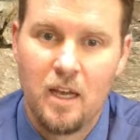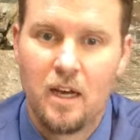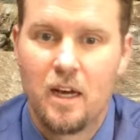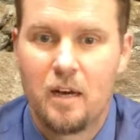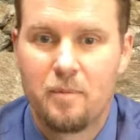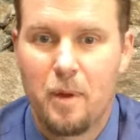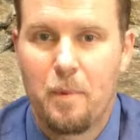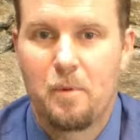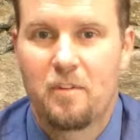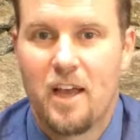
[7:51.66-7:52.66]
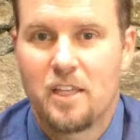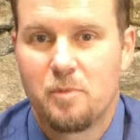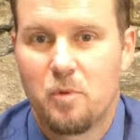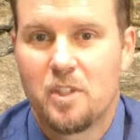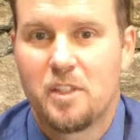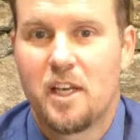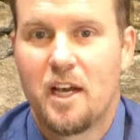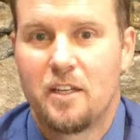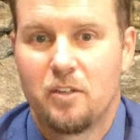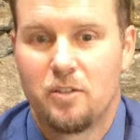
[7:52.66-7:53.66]
Now people have asked me, what's the
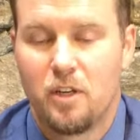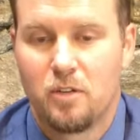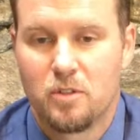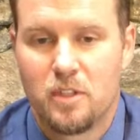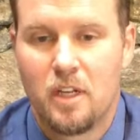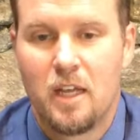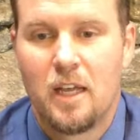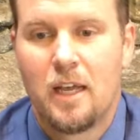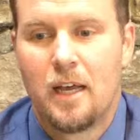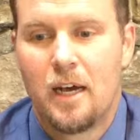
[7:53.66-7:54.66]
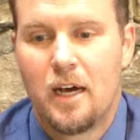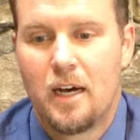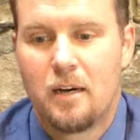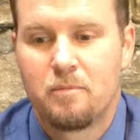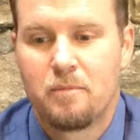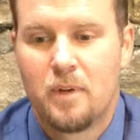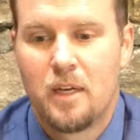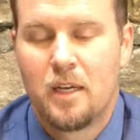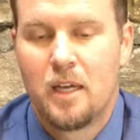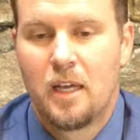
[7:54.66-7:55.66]
ideal dose? Now
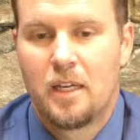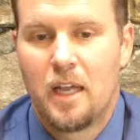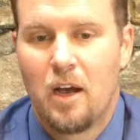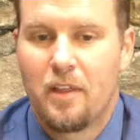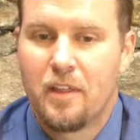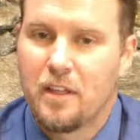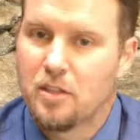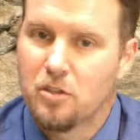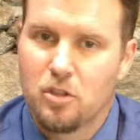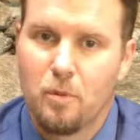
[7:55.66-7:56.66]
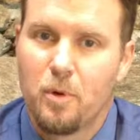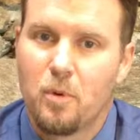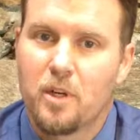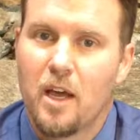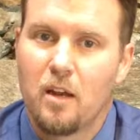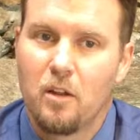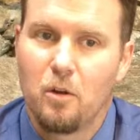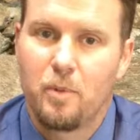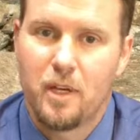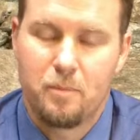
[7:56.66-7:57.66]
I think this will still be worked out a
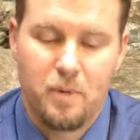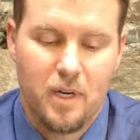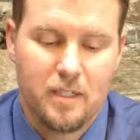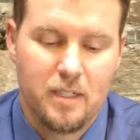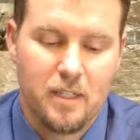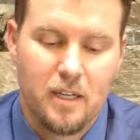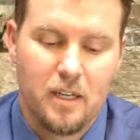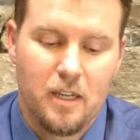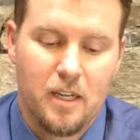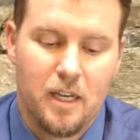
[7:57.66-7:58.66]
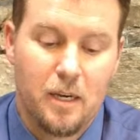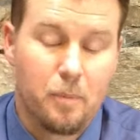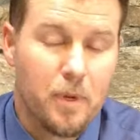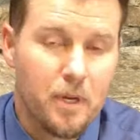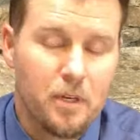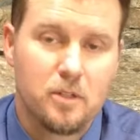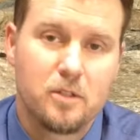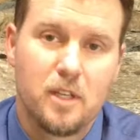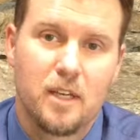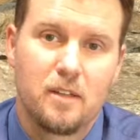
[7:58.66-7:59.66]
little bit, but it appears
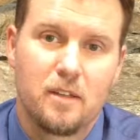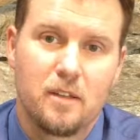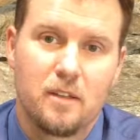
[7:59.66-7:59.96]
that